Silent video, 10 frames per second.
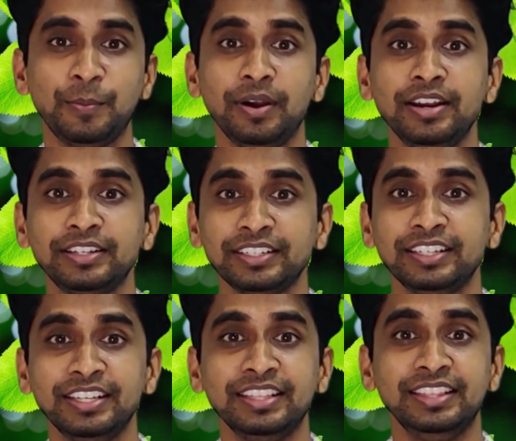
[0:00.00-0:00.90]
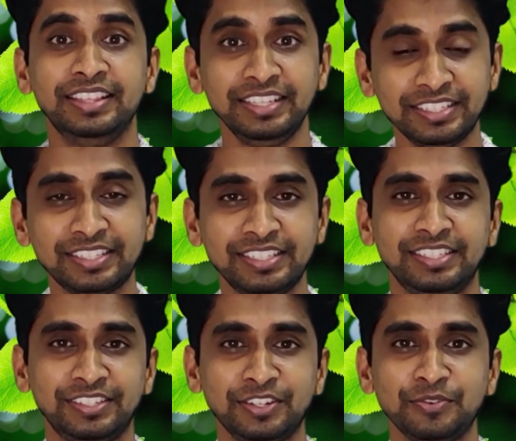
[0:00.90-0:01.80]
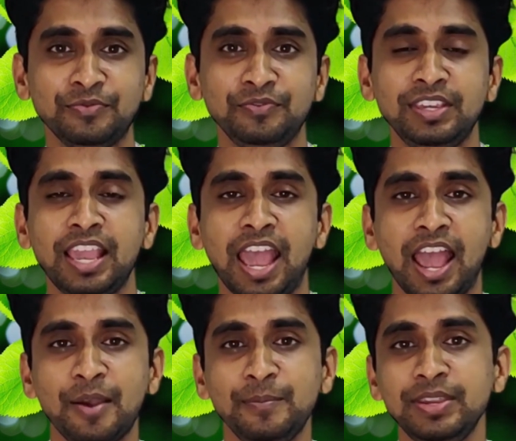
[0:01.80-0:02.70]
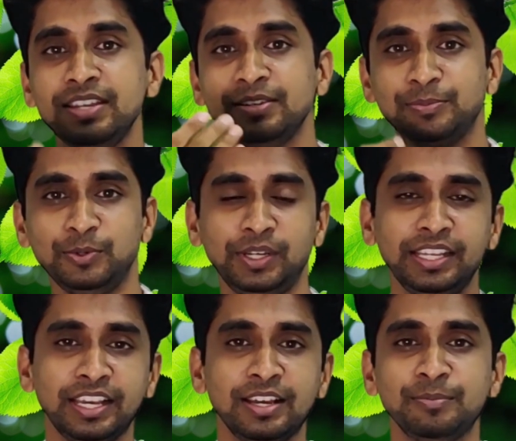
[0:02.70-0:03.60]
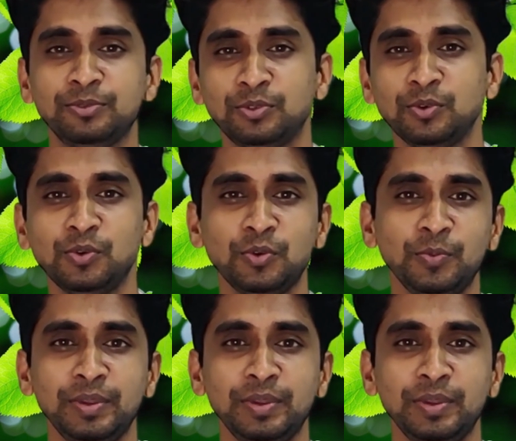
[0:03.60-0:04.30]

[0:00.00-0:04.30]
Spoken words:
But this system we have been putting up so